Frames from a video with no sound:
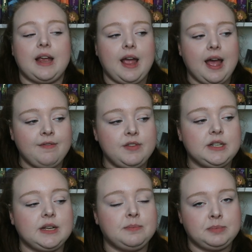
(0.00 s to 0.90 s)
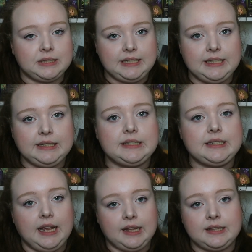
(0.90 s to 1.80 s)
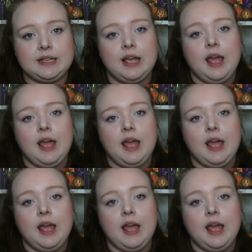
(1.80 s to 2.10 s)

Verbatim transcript: I haven't completed yet,